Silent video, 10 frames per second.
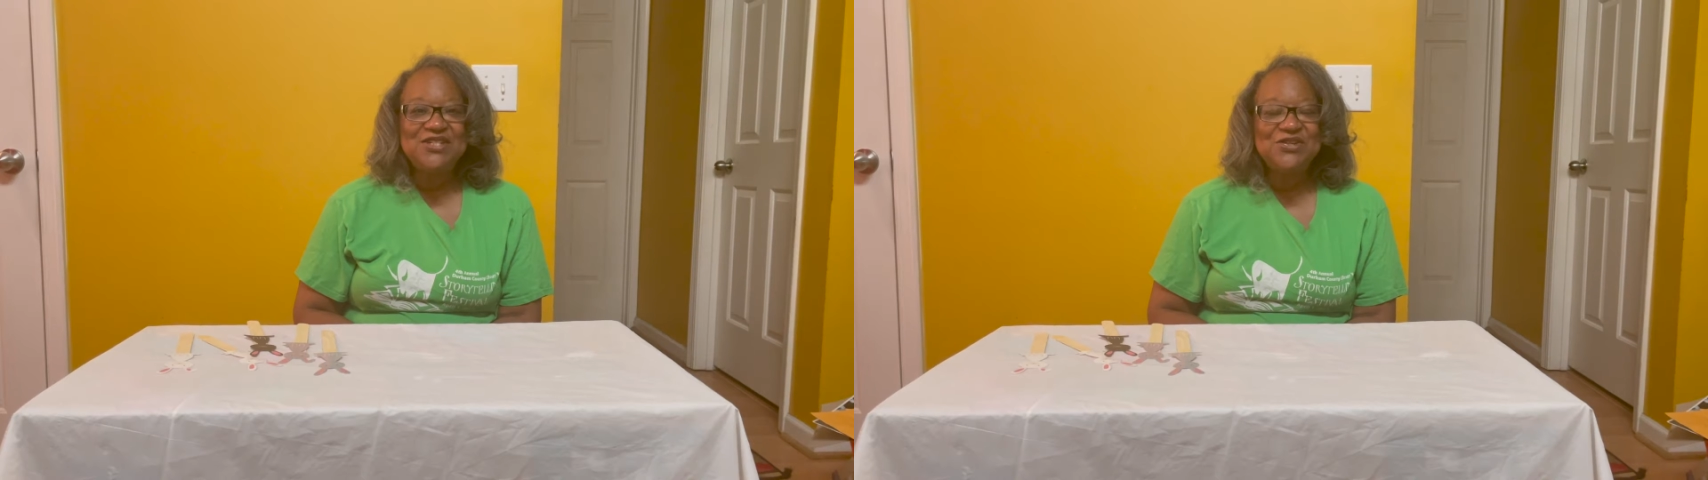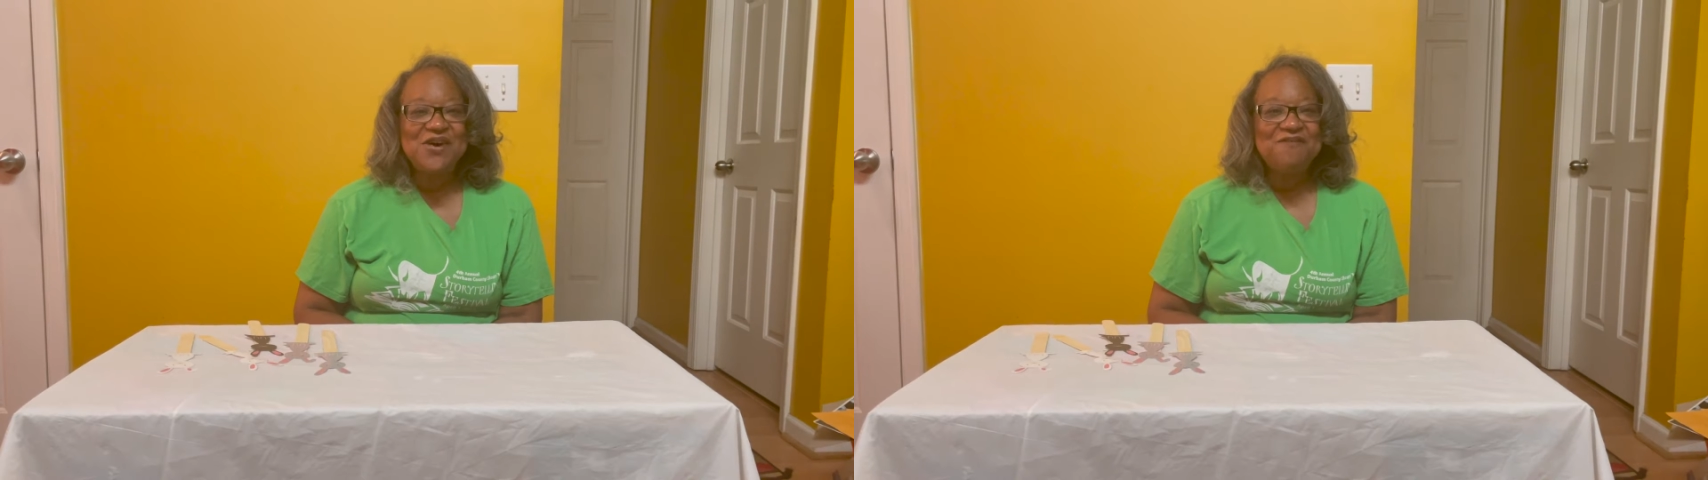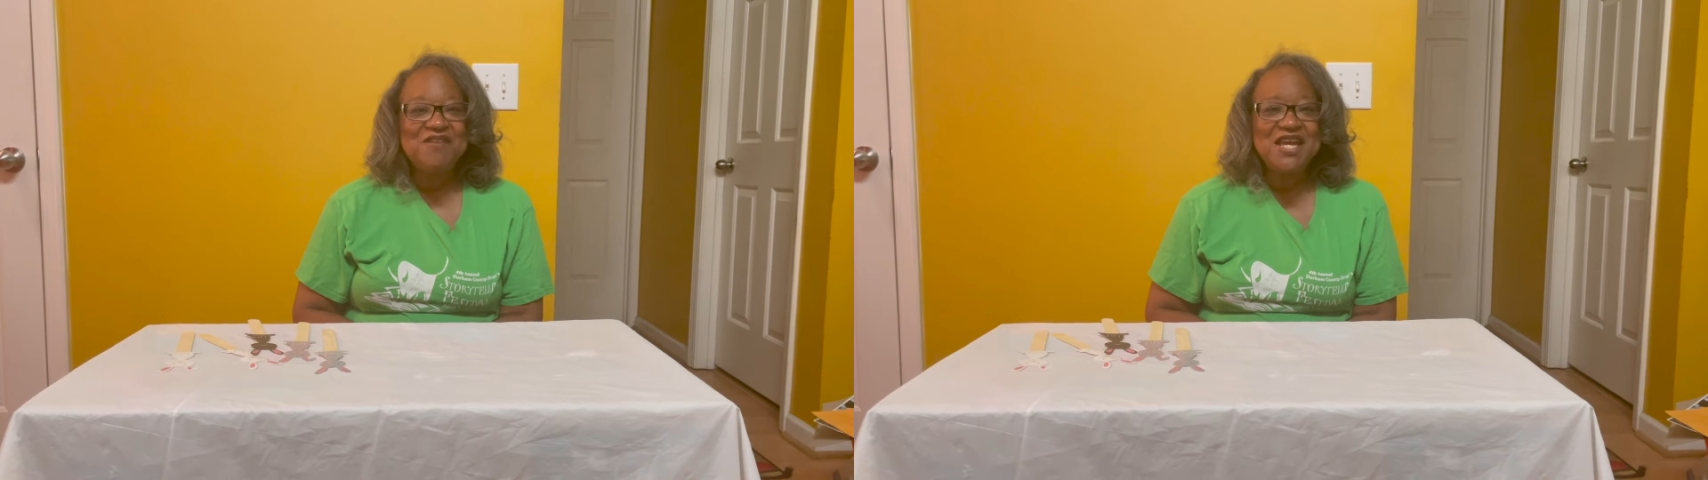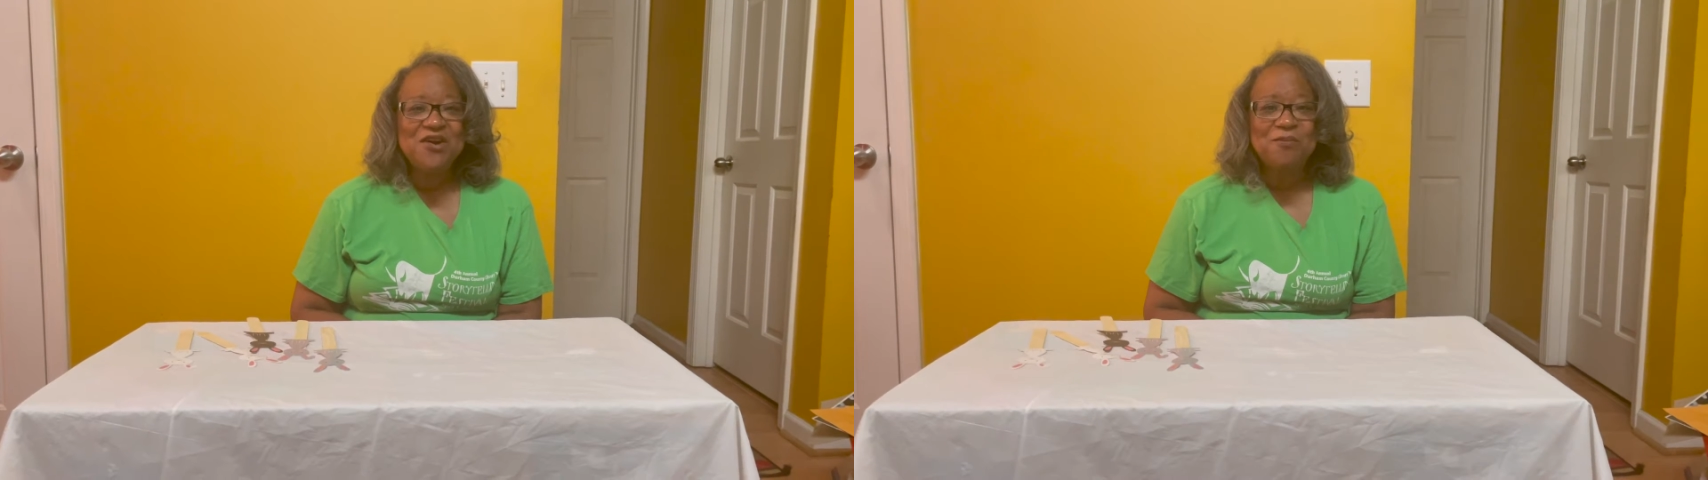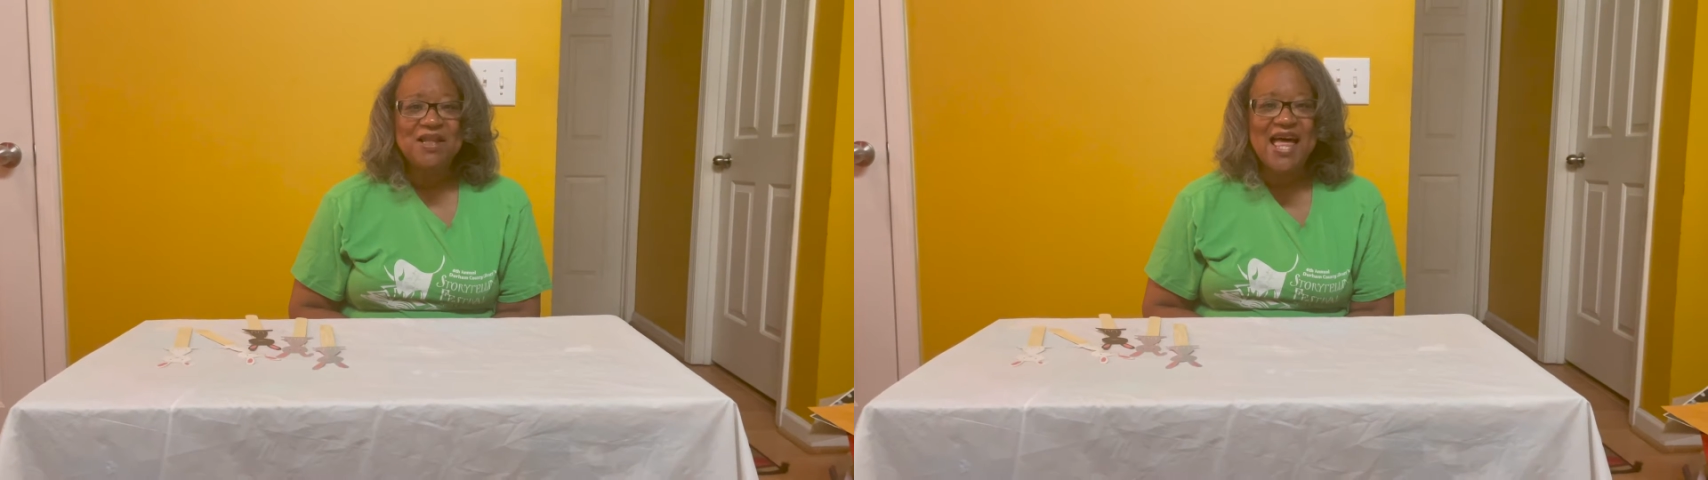do a
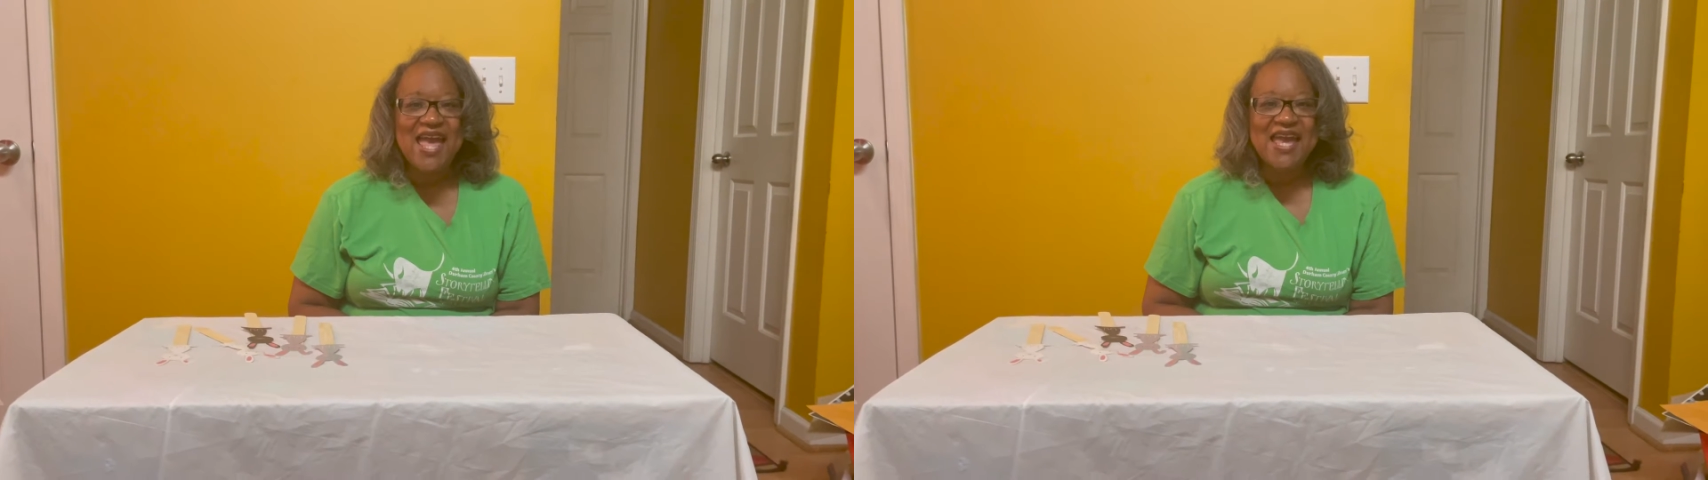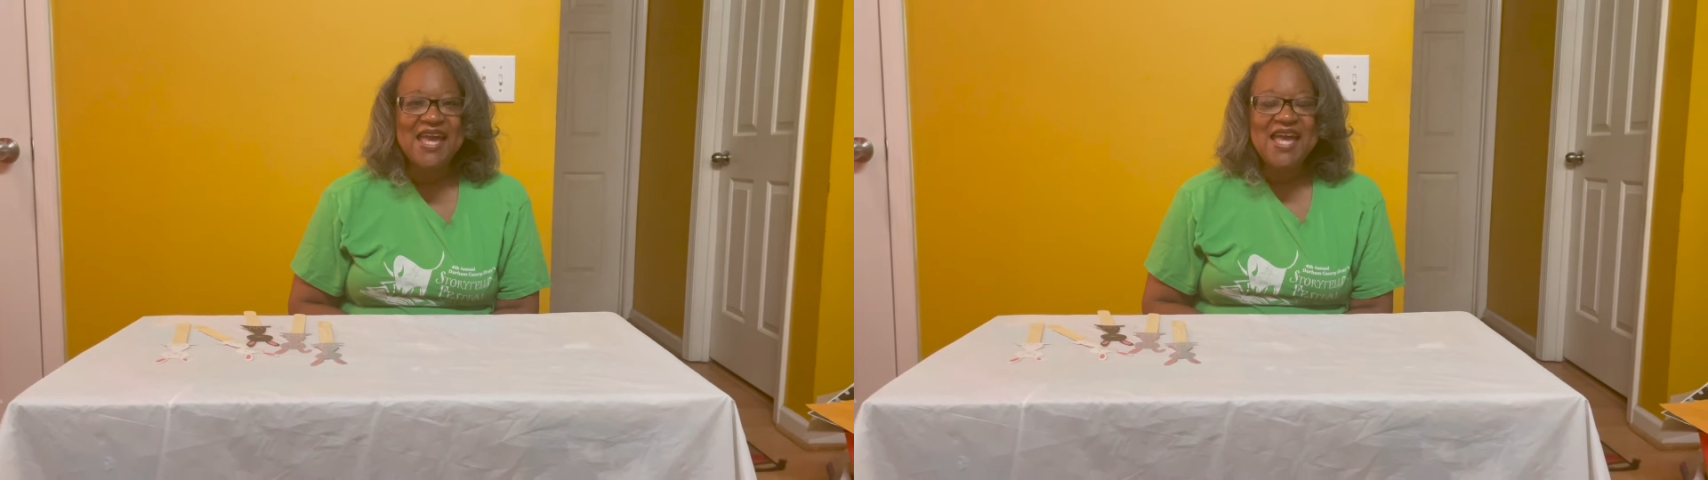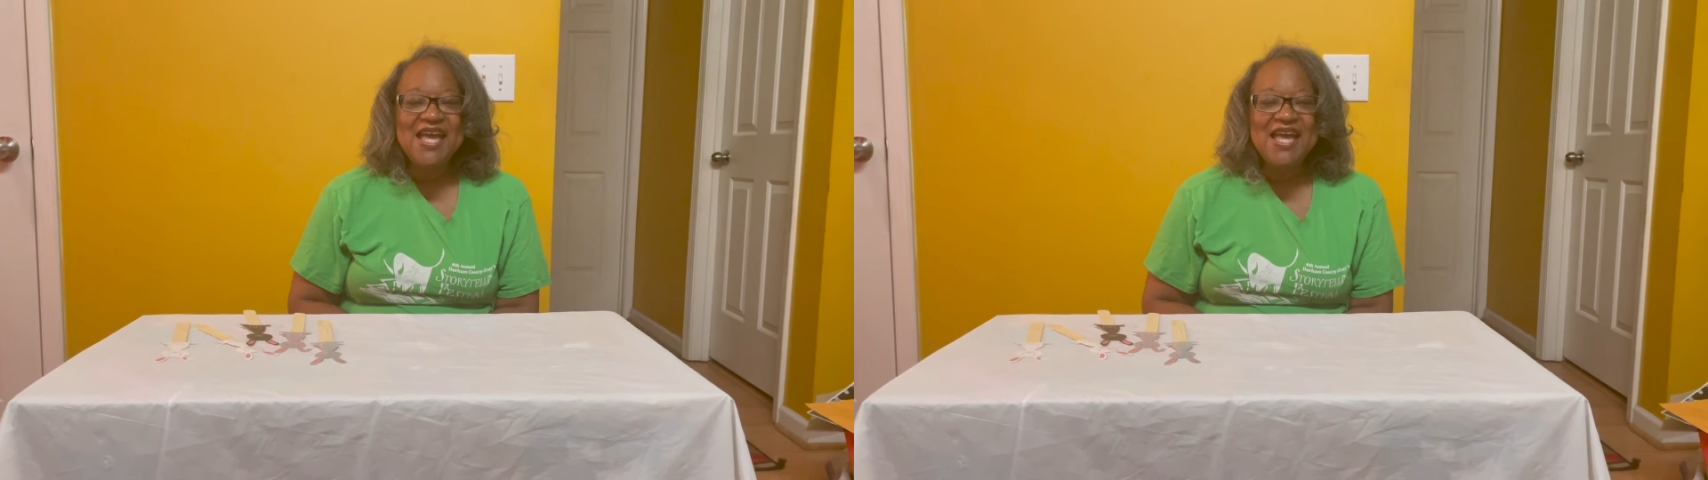finger play